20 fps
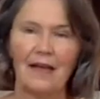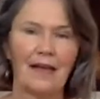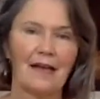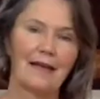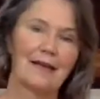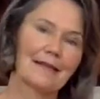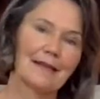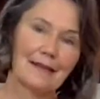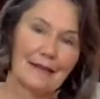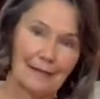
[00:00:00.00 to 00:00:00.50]

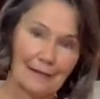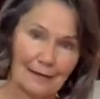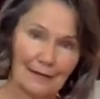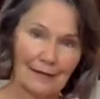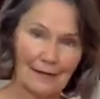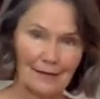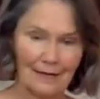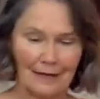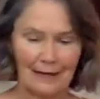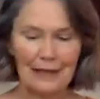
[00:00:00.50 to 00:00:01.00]
And then
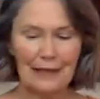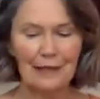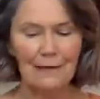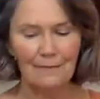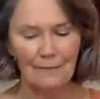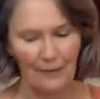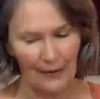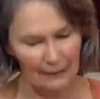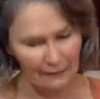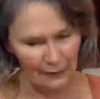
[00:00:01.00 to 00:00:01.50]
the kitchen
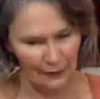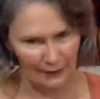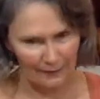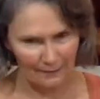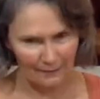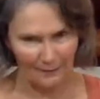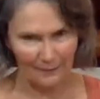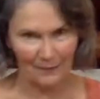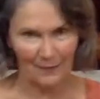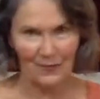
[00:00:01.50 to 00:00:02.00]
favorite